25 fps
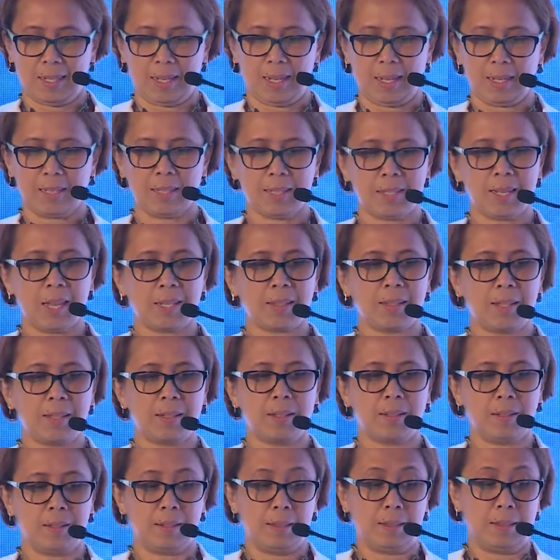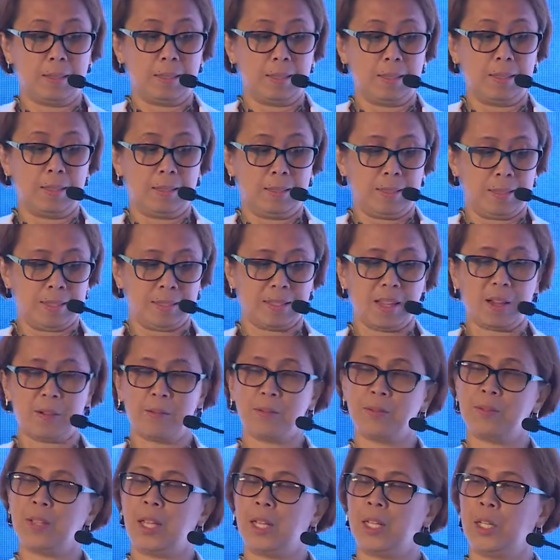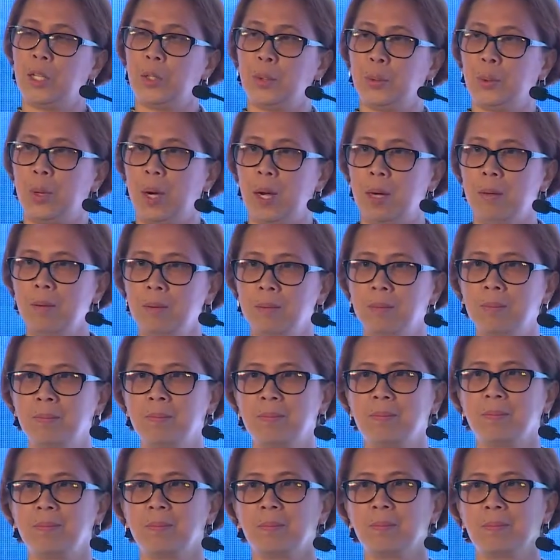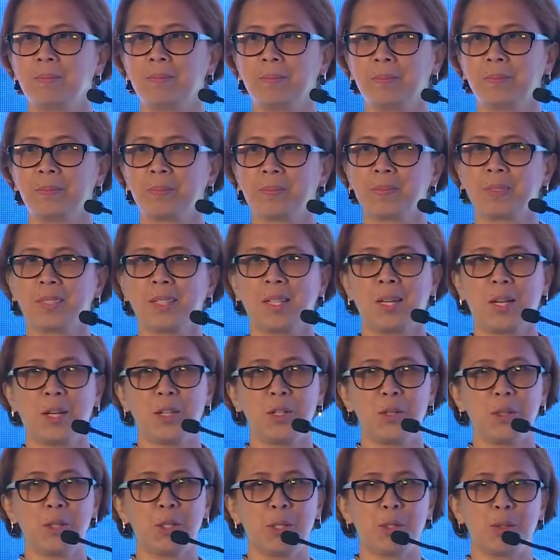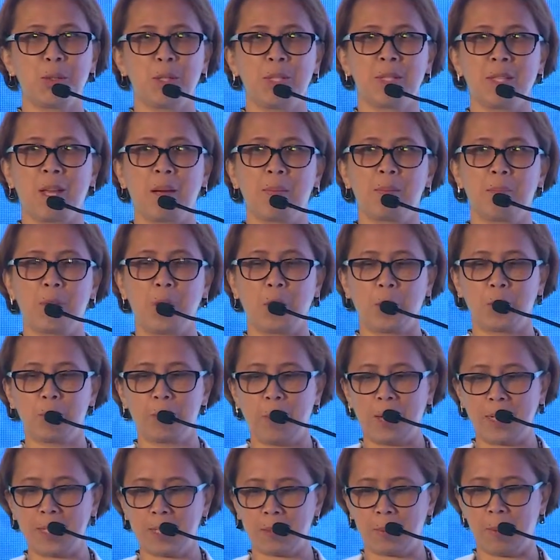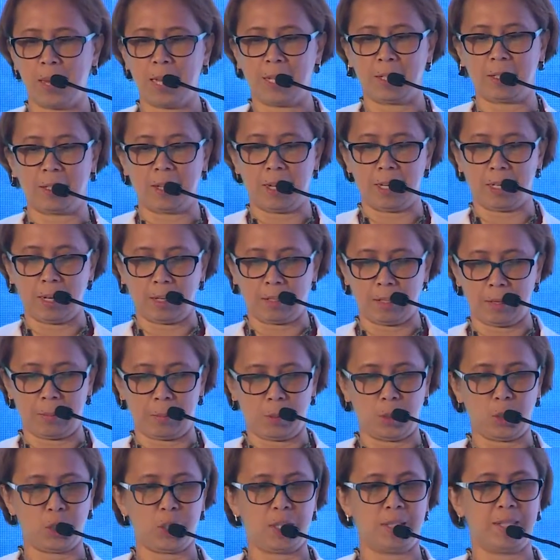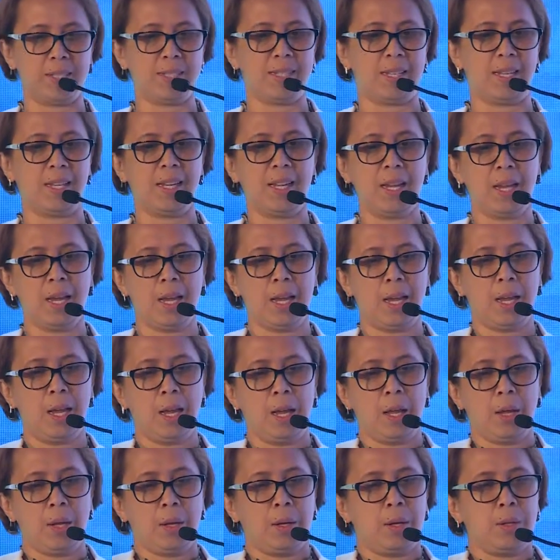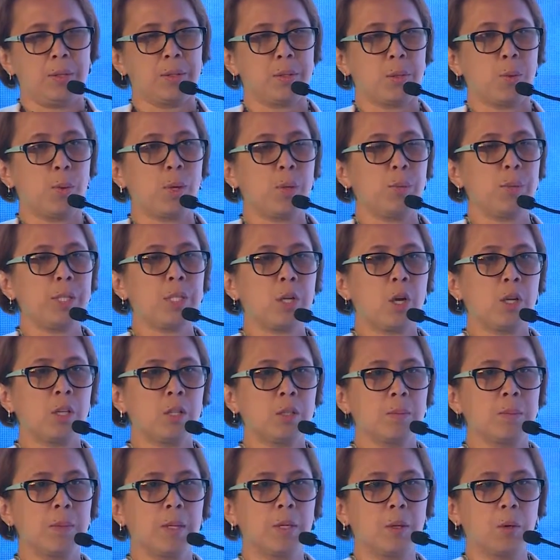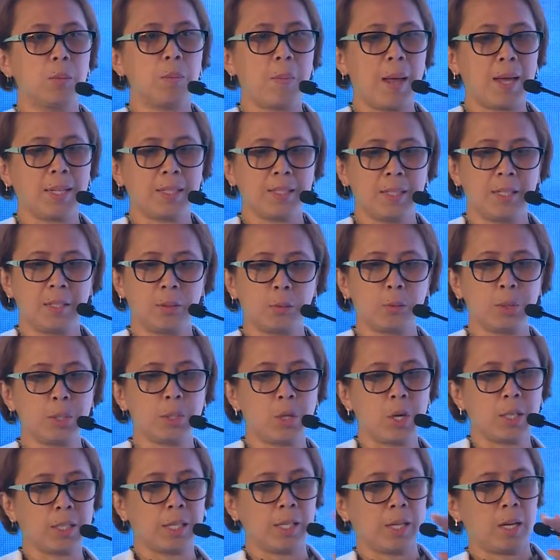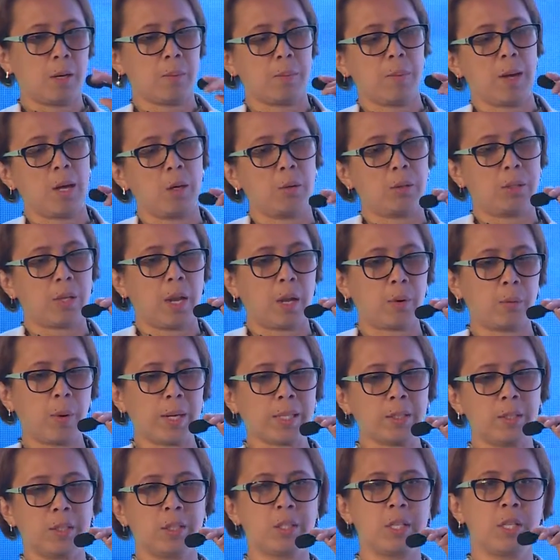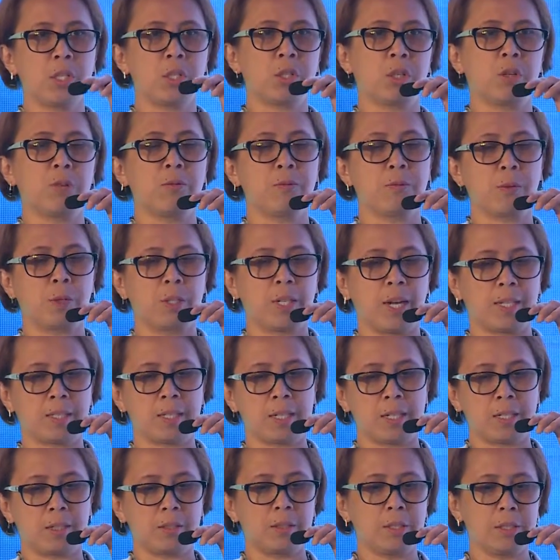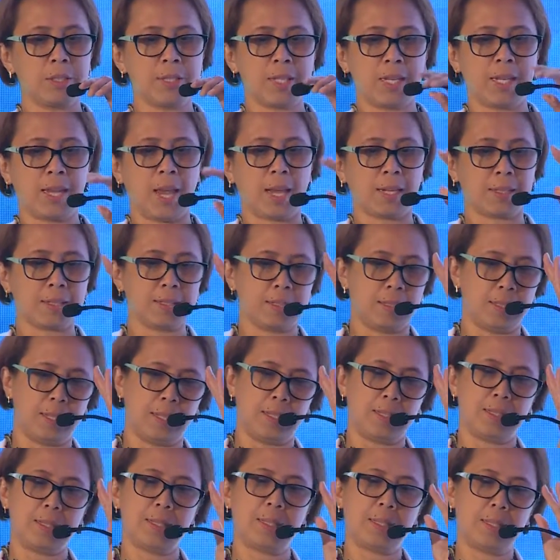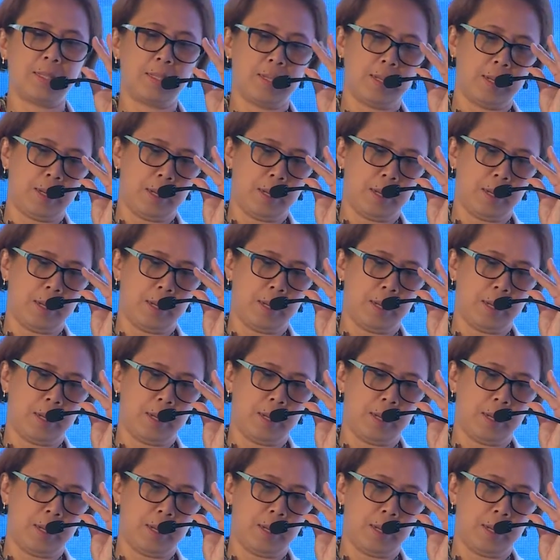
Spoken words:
It's not the stuff that you use to stop your pacemaker in an emergency. So when we talk about magnet, we're talking about a recognition for nursing excellence.